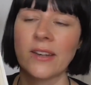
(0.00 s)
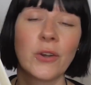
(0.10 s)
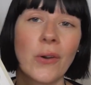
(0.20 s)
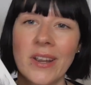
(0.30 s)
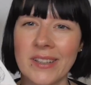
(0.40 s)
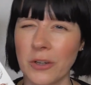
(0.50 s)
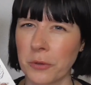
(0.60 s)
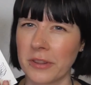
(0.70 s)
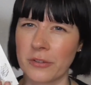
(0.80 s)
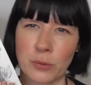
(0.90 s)
No idea
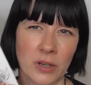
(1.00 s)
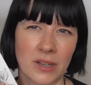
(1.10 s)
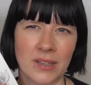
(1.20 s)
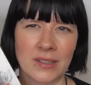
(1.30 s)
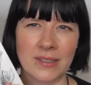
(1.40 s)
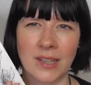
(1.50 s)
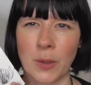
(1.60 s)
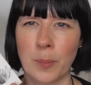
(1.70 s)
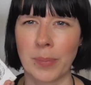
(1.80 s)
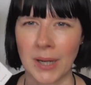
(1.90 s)
what this one is
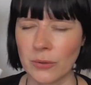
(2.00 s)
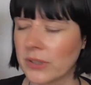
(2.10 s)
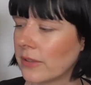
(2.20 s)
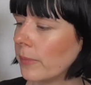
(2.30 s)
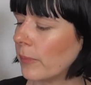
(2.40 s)
about,